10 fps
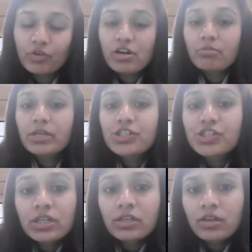You're on a
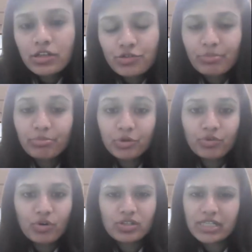mission to
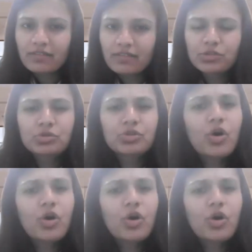improve yourself, so do